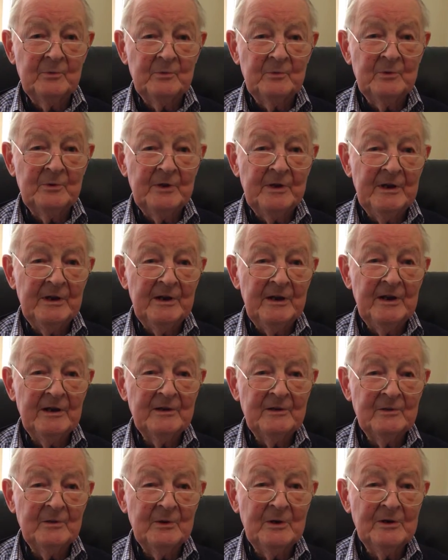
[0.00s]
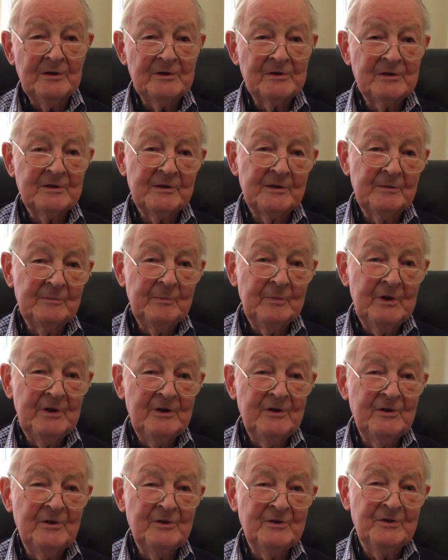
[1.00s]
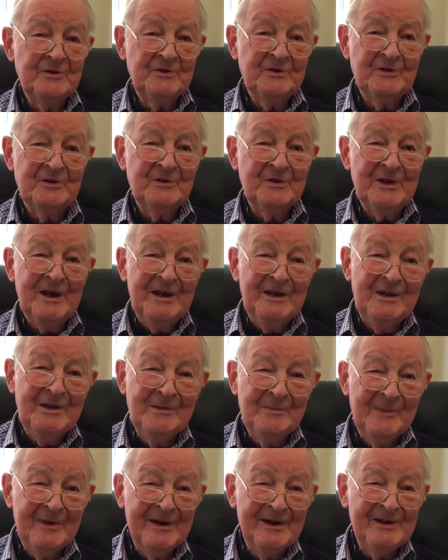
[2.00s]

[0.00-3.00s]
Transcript: we then had to ask the paediatricians to send the